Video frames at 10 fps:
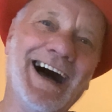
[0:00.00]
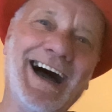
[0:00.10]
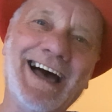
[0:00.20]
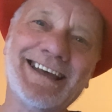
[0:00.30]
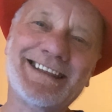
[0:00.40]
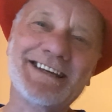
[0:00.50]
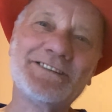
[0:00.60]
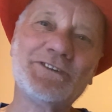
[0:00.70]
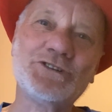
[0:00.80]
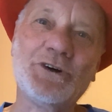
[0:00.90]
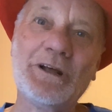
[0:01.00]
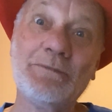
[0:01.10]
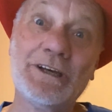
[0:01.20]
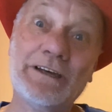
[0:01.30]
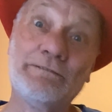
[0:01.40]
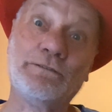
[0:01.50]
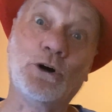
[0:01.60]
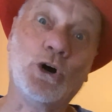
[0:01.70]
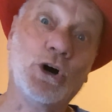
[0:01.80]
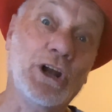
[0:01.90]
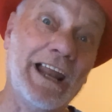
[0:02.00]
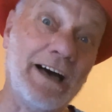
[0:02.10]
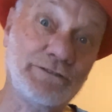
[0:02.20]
Hi, thanks for joining me for Laugh